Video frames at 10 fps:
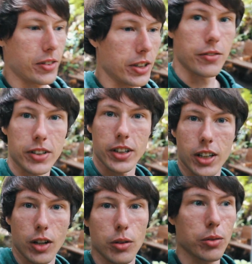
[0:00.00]
very very
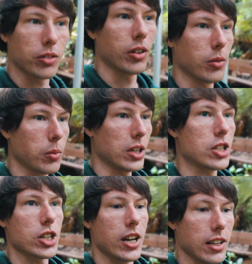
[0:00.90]
close,
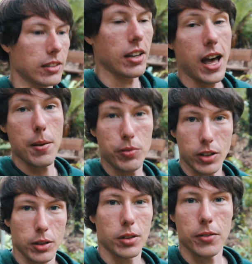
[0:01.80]
which is
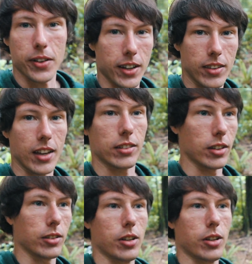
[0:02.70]
absolutely fantastic.